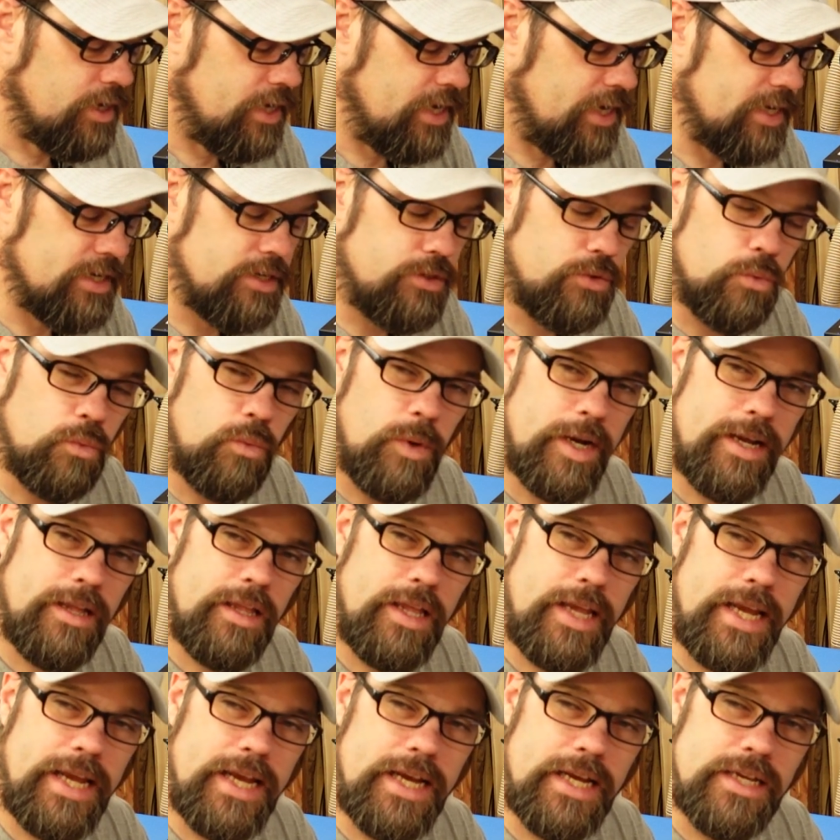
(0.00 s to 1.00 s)
as
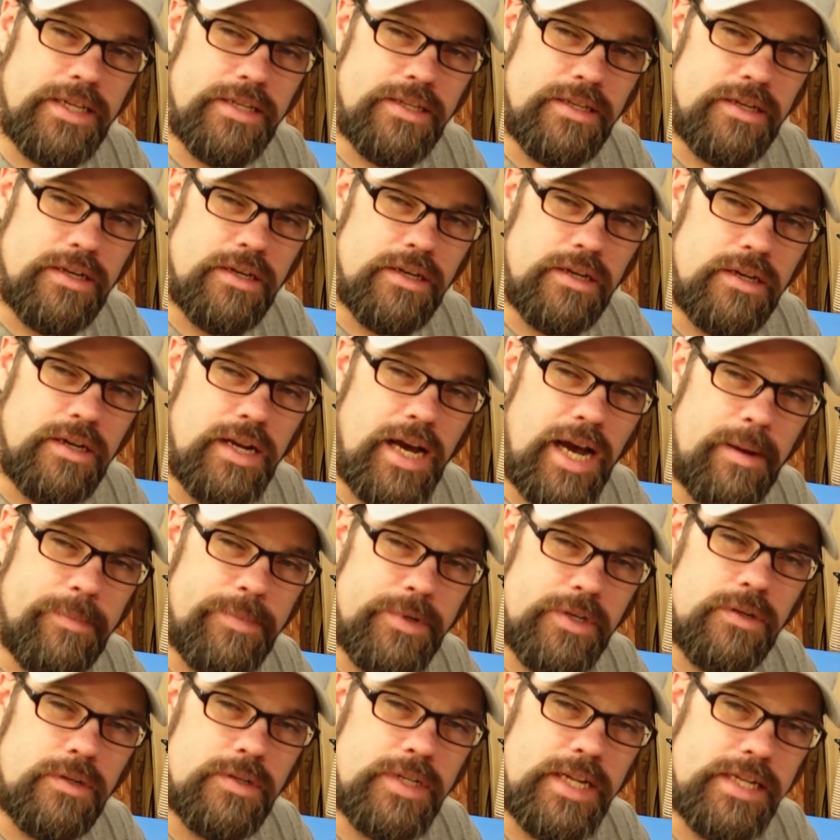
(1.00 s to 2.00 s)
well as an
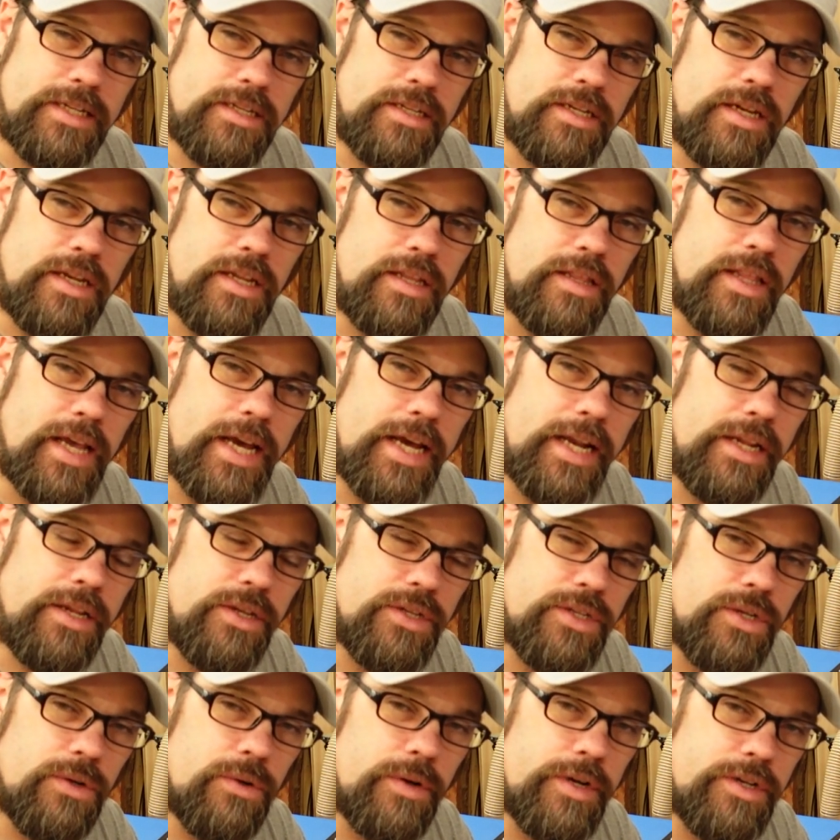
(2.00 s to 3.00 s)
optical density that
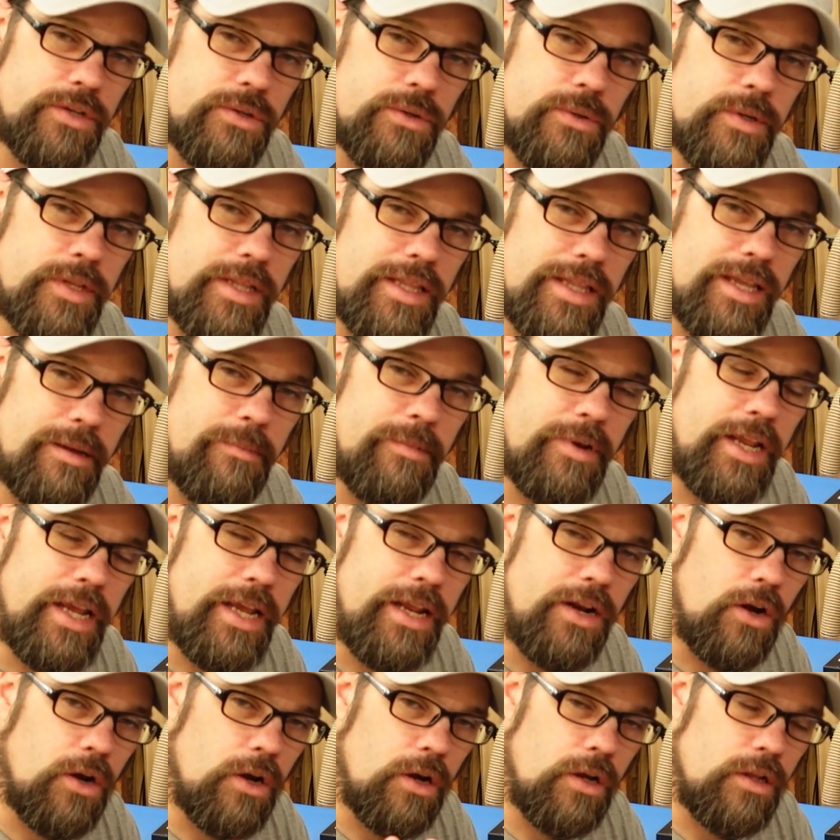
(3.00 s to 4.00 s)
is going to
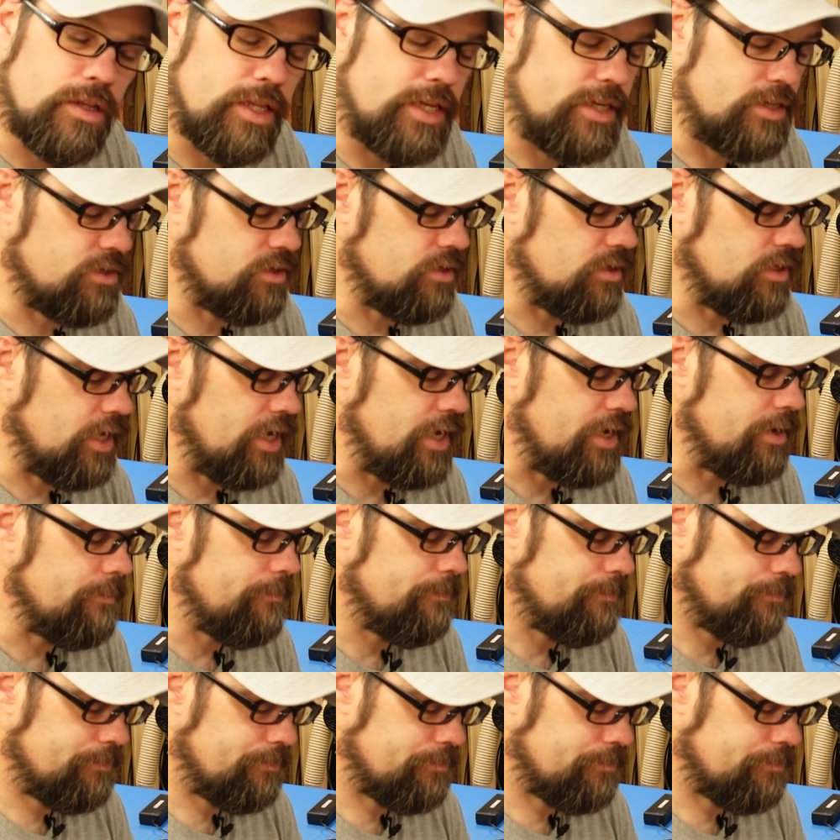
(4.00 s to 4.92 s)
eliminate all laser light.